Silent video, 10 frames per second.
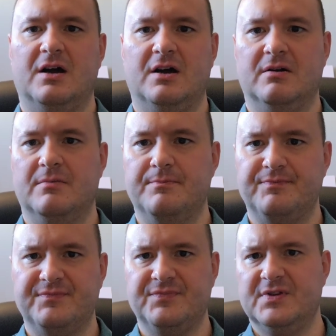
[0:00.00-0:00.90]

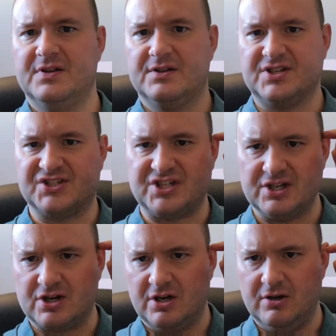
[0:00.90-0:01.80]
um,
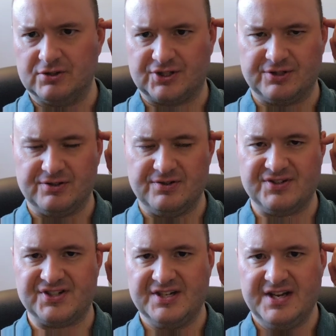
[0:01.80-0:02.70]
distinct
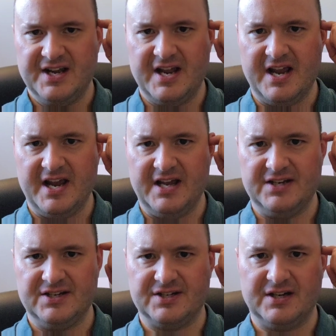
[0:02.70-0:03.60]
cultures
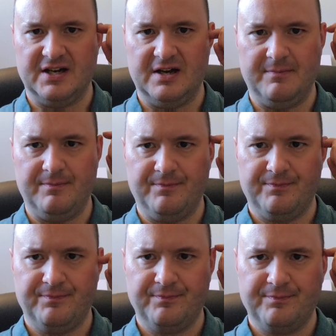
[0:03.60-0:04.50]
and
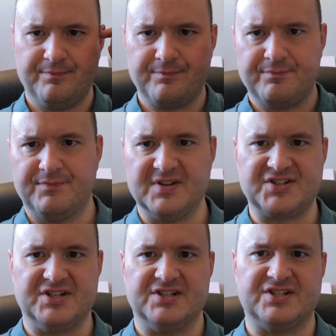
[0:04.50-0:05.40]
um,
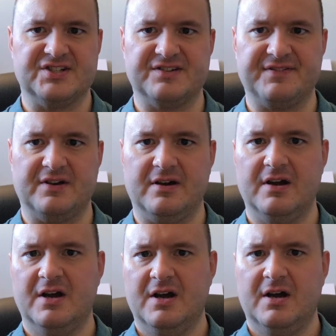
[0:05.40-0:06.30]
the citizens of
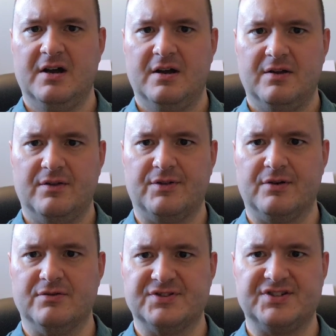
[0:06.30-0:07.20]
uh,
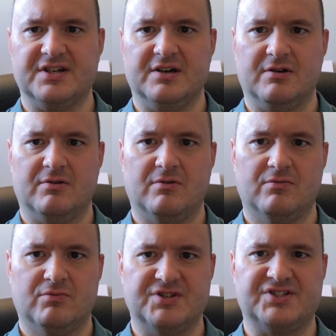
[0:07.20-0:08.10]
those uh,
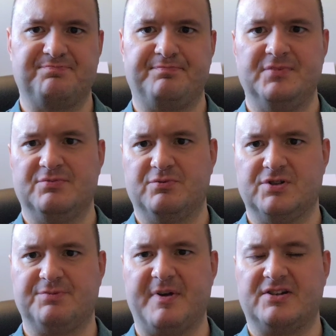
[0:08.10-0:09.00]
res
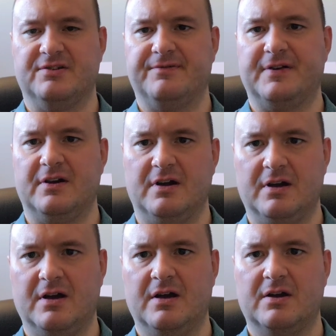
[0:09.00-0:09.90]
respective
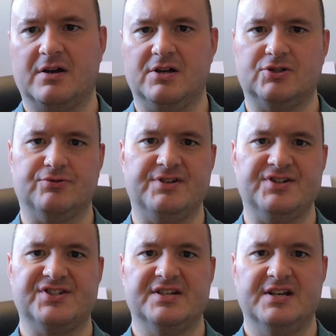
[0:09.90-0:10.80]
uh,
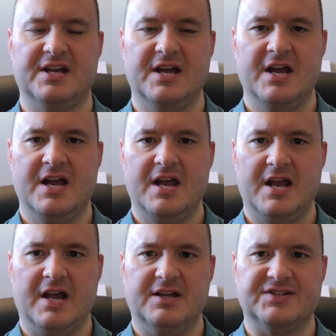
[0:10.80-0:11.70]
countries.
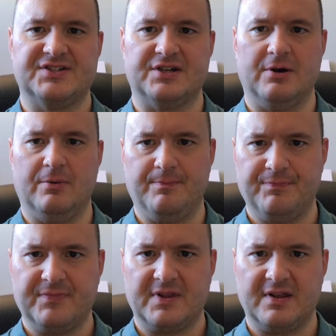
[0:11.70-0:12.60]

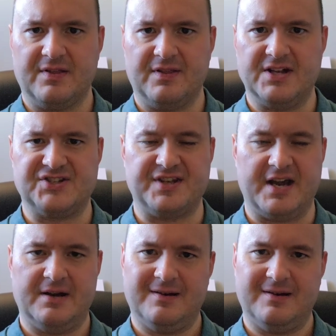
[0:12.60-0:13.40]
So that's